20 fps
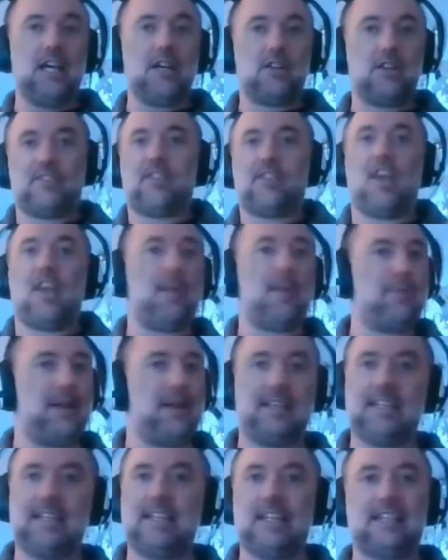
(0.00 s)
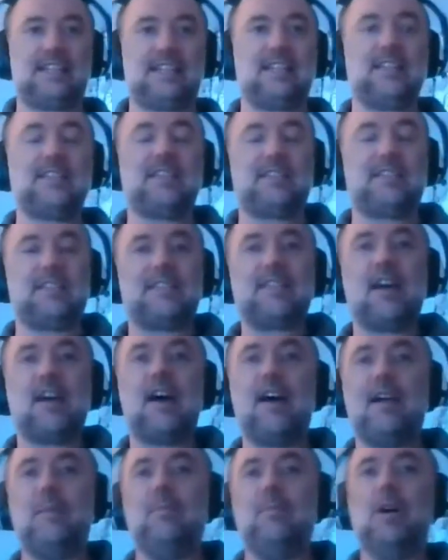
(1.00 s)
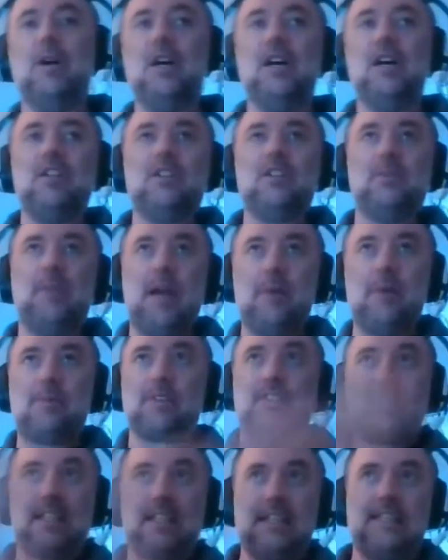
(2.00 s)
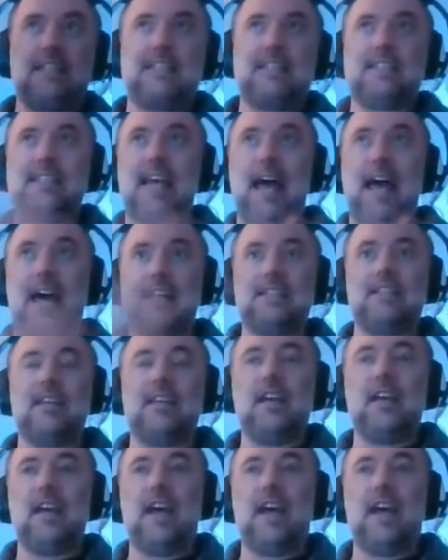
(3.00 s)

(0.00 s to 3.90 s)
because the iPad didn't exist at the time, to be able to see this set.